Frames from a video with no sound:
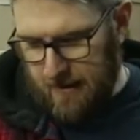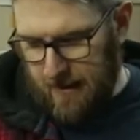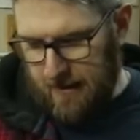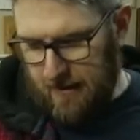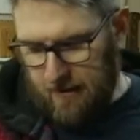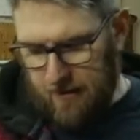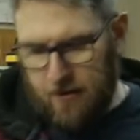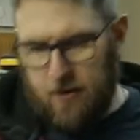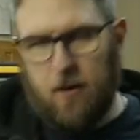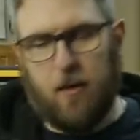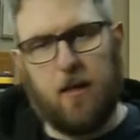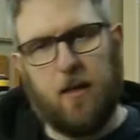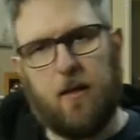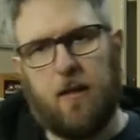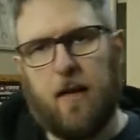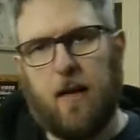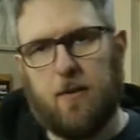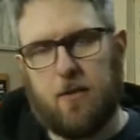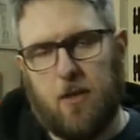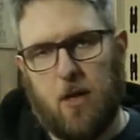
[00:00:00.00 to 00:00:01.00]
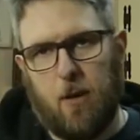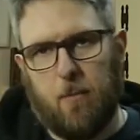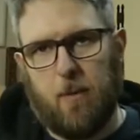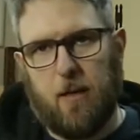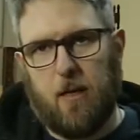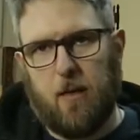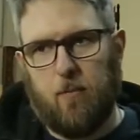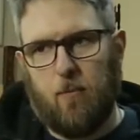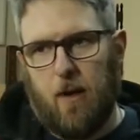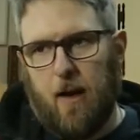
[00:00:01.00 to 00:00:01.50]
take this 30,000
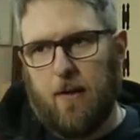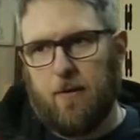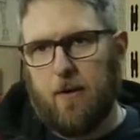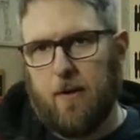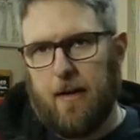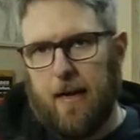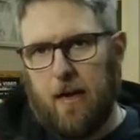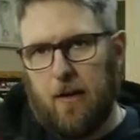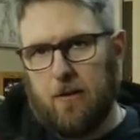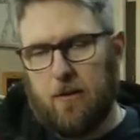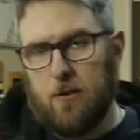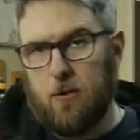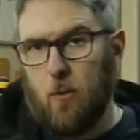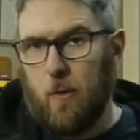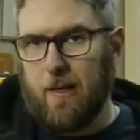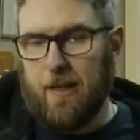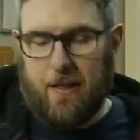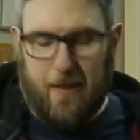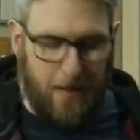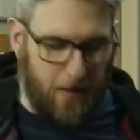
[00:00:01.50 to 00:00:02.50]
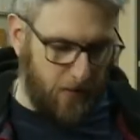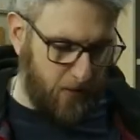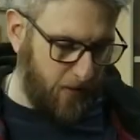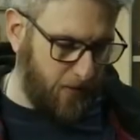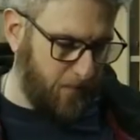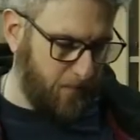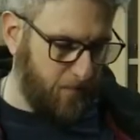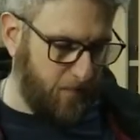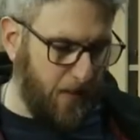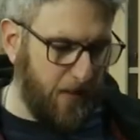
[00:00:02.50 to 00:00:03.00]
RPM router down to
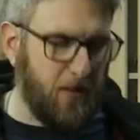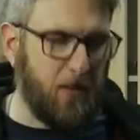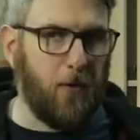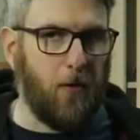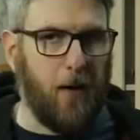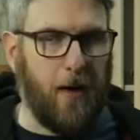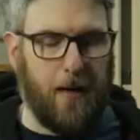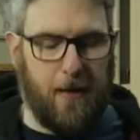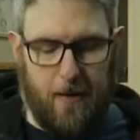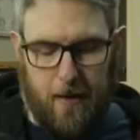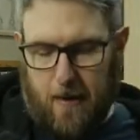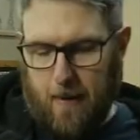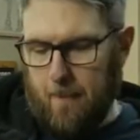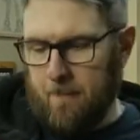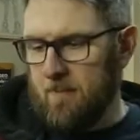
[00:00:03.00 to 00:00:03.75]
20,000, that's great.